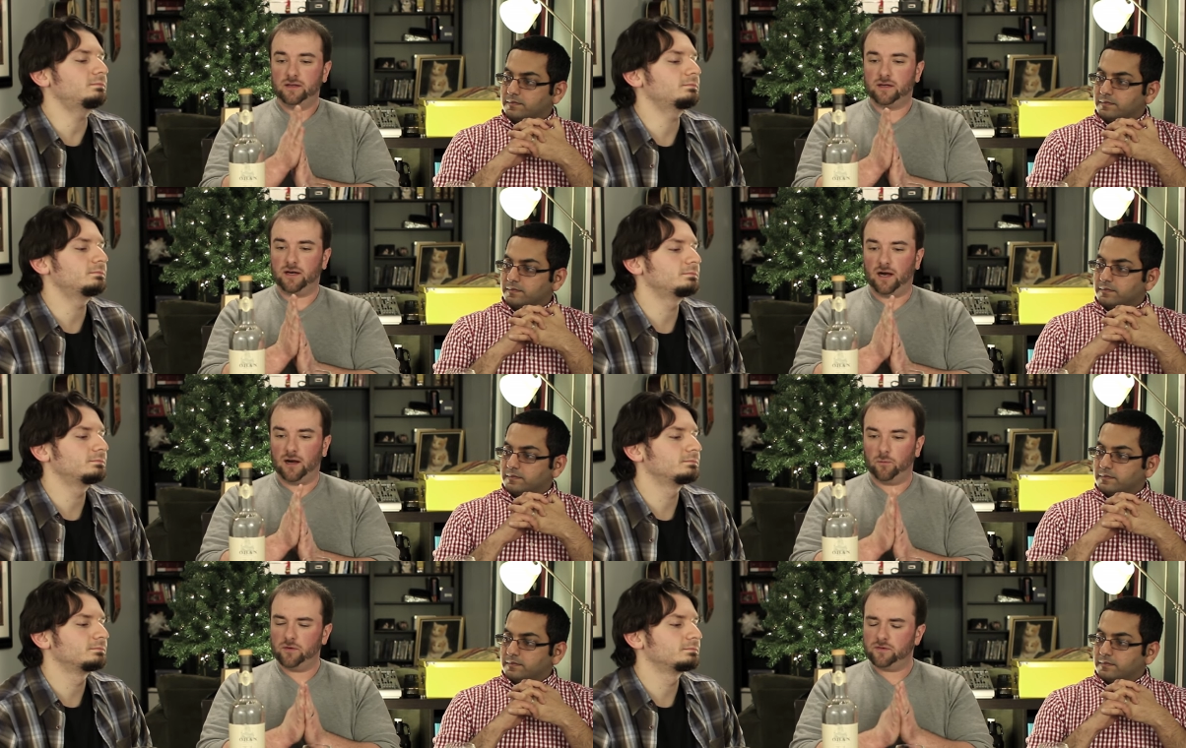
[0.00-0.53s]

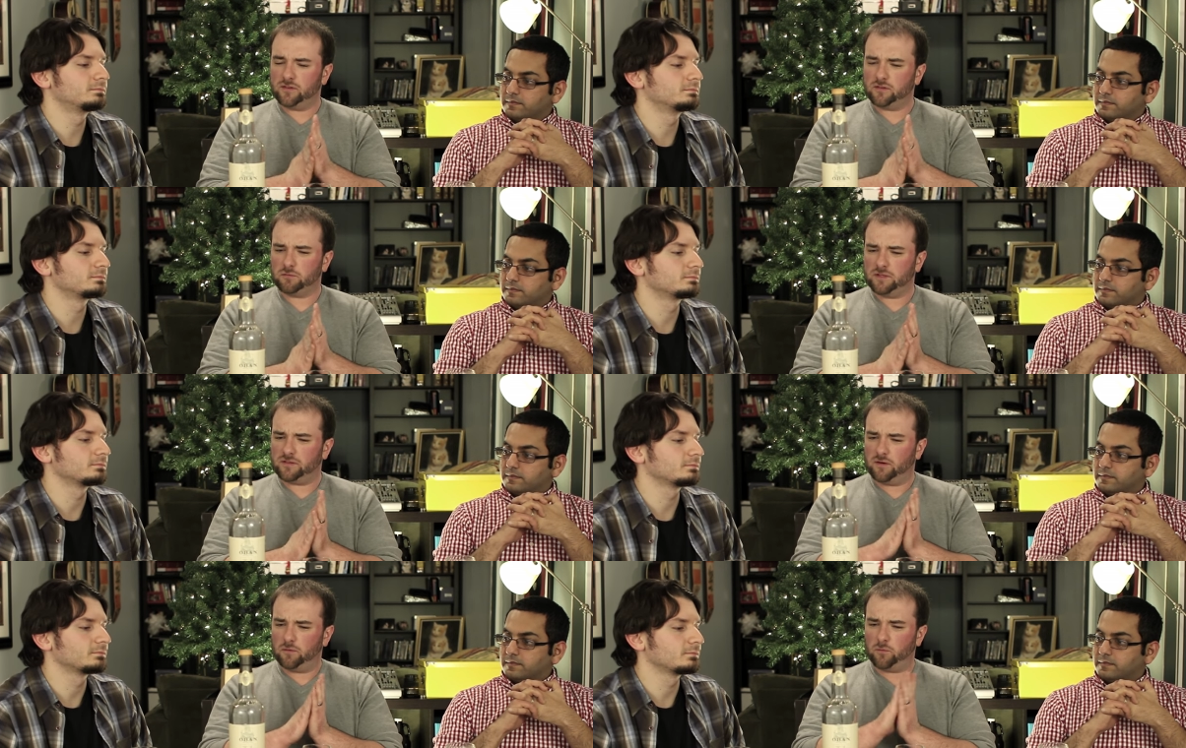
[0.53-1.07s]
Speaker 1: Uh, what is this
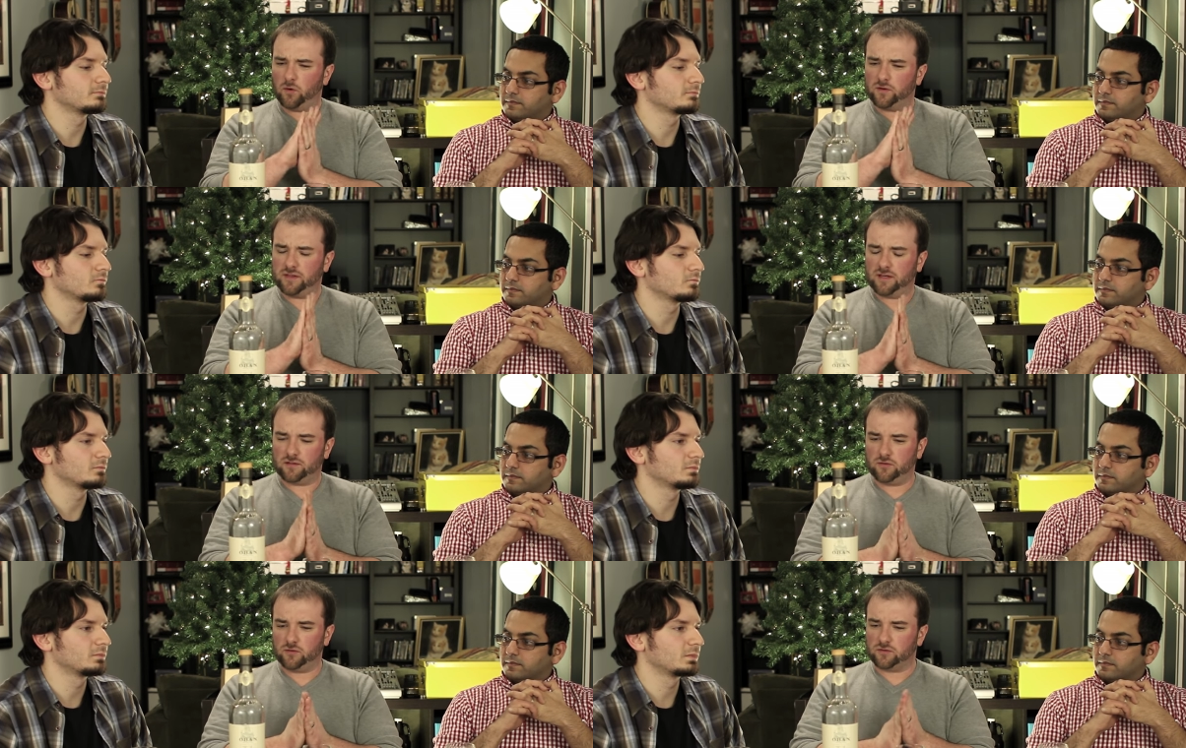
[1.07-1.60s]
retail for? I
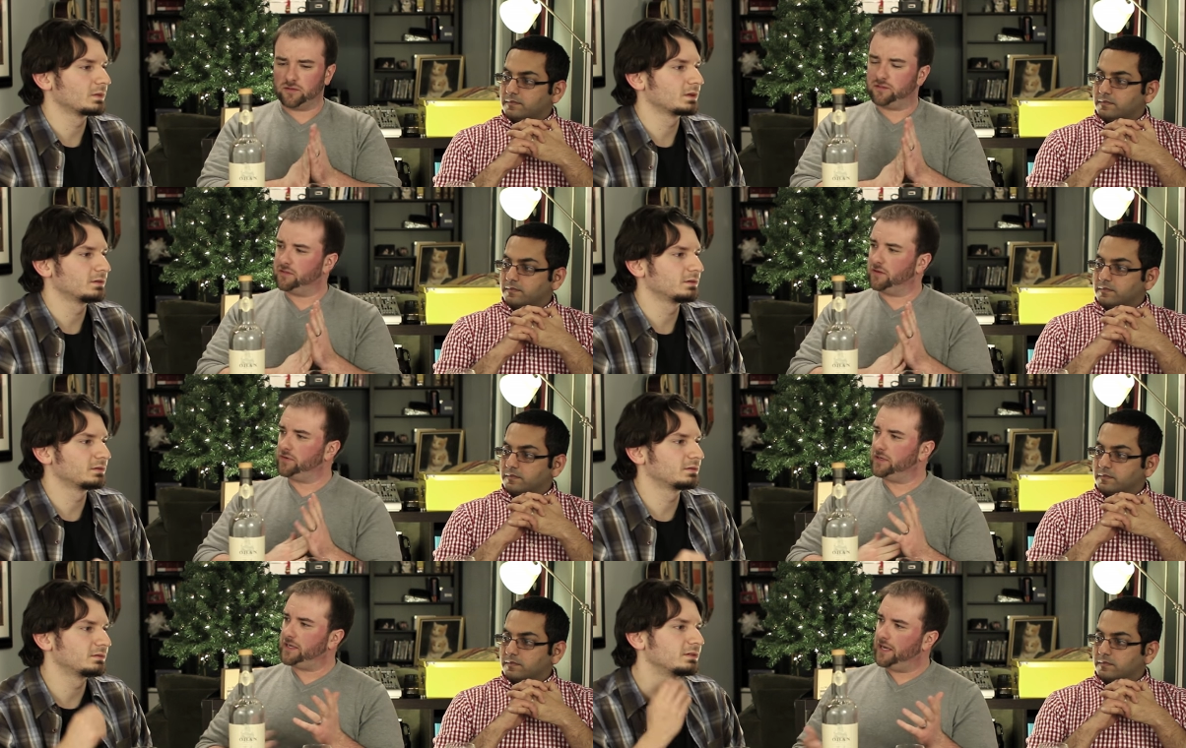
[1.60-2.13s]
think it's usually
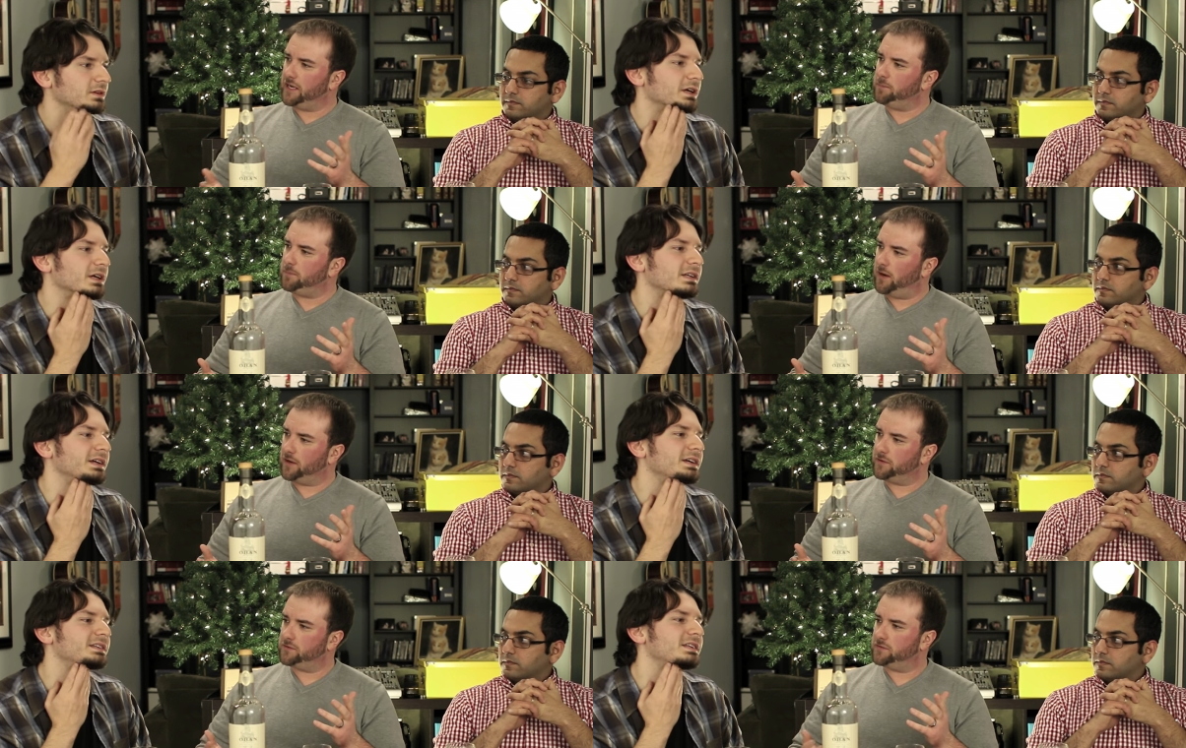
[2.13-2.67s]
seventy to eighty yeah,
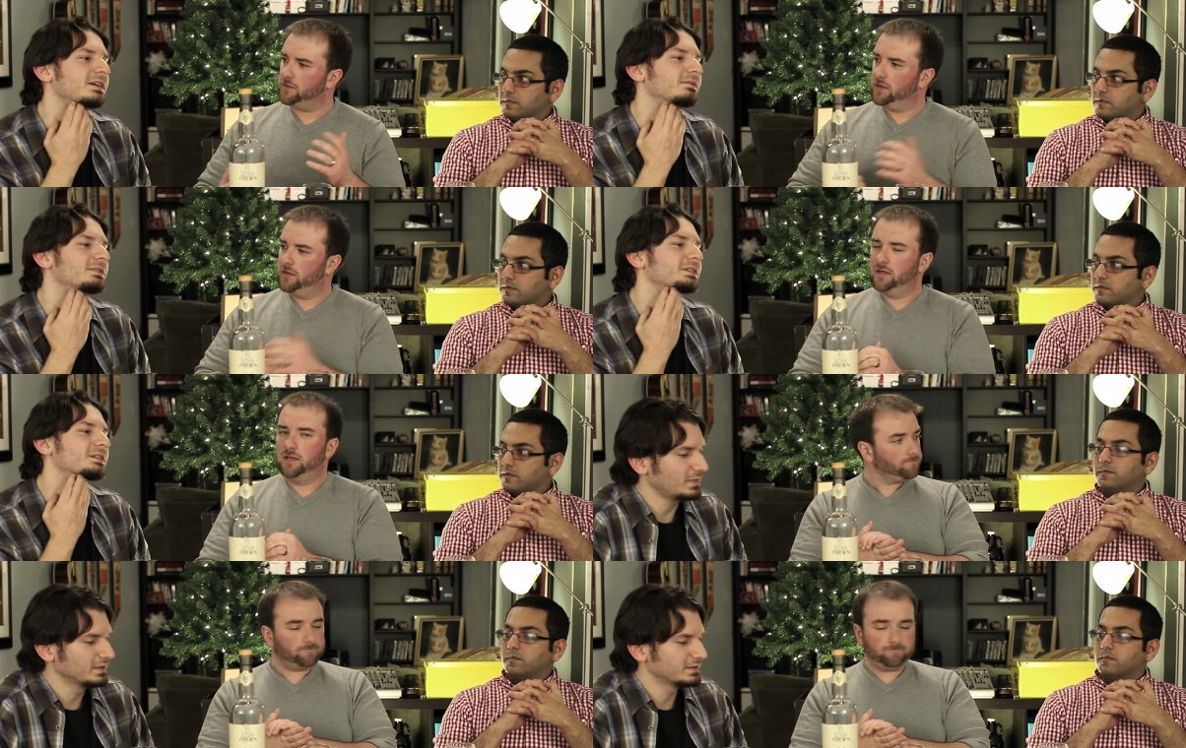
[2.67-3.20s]
bucks. Yeah, like
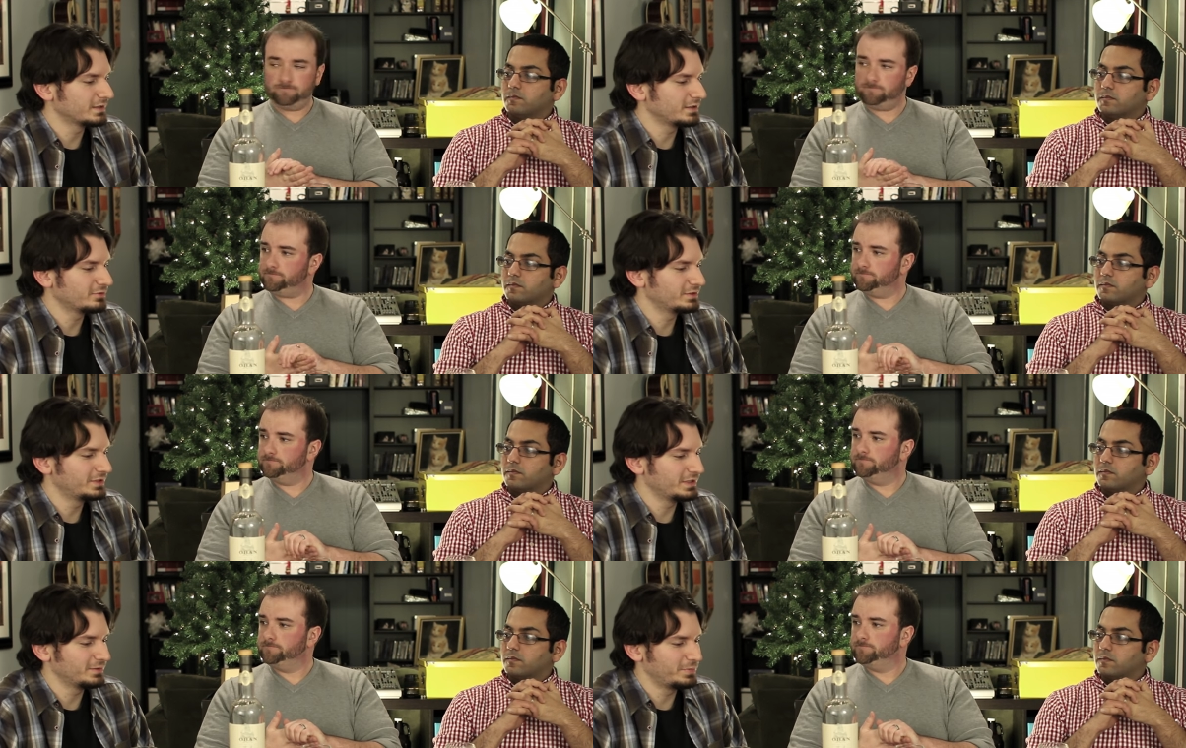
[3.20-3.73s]
seventy. I
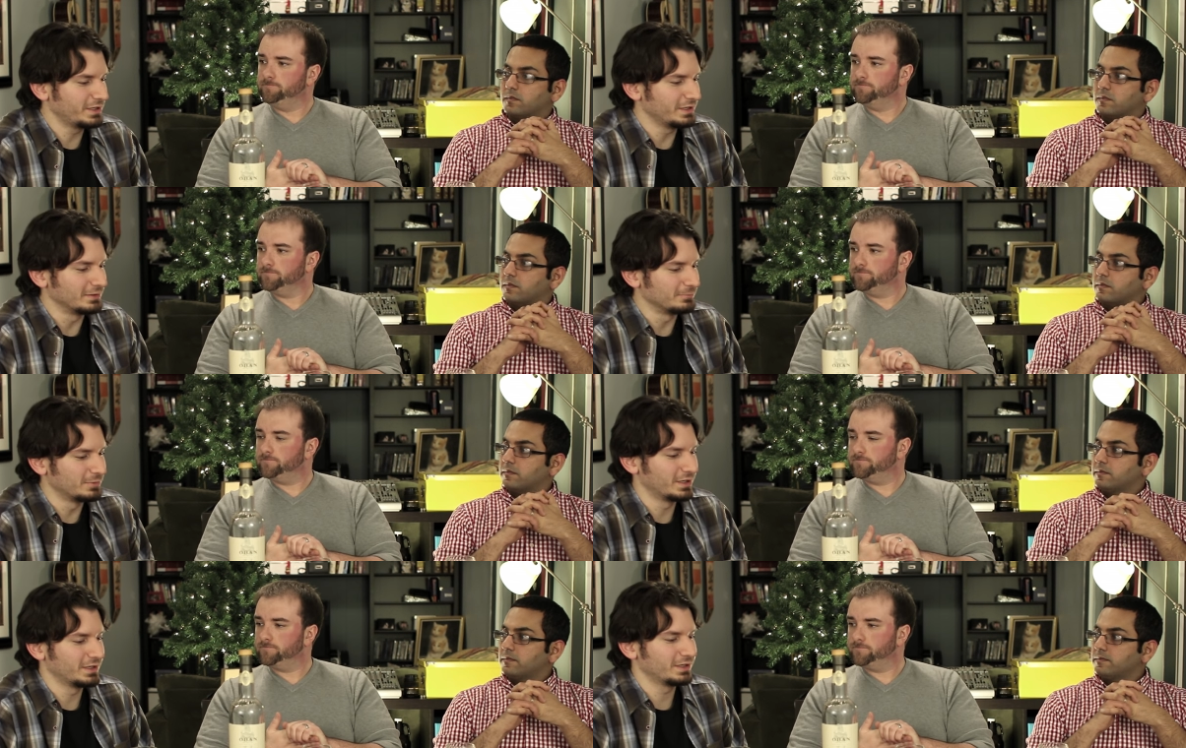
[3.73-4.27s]
don't see the
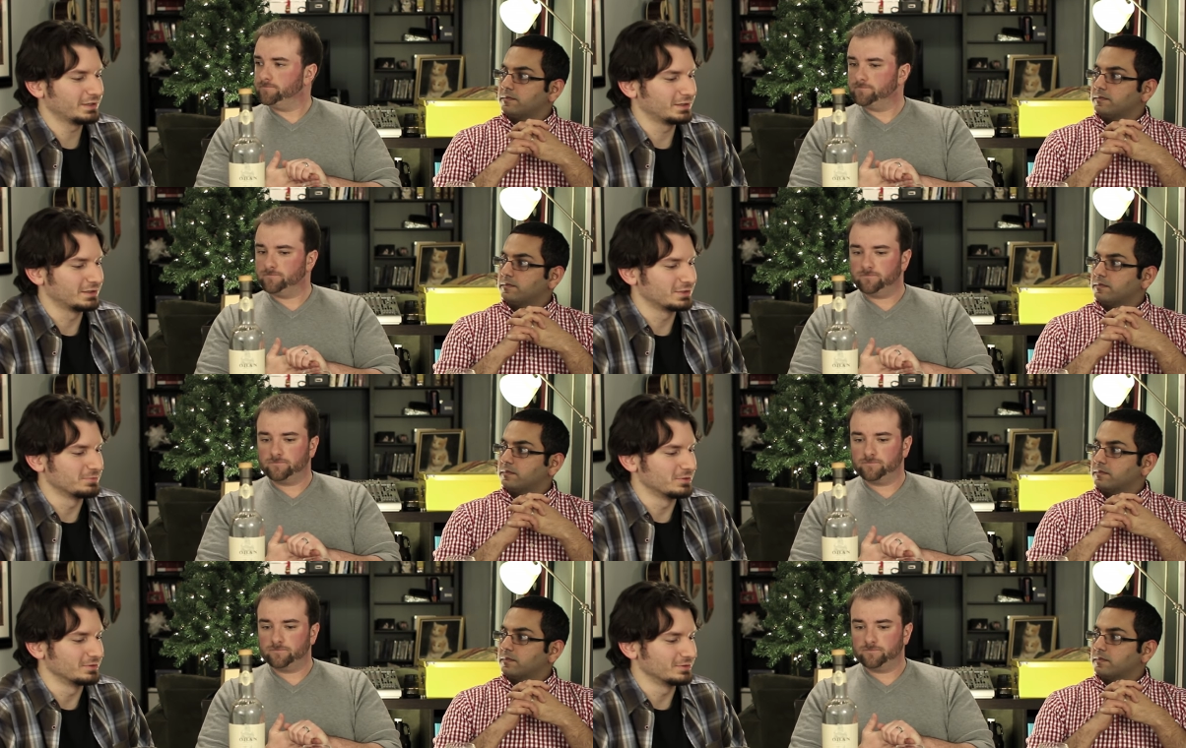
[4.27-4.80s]
peat, but I got the
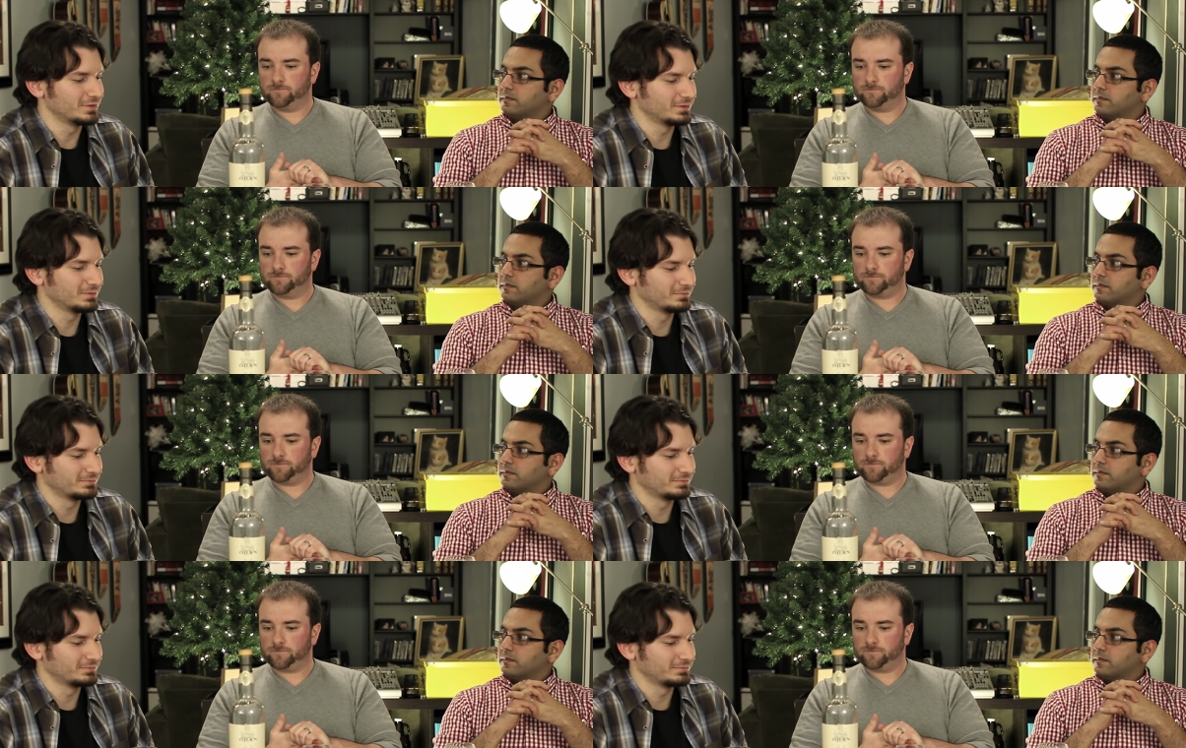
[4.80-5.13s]
smoke.